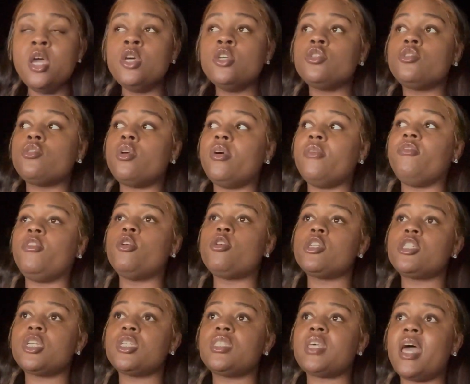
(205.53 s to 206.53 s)
So if you're
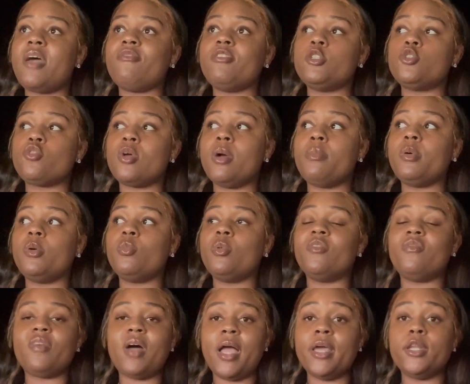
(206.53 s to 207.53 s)
just having trouble
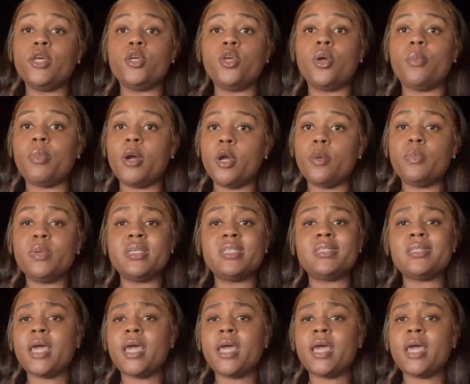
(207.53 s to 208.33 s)
with finding your purpose,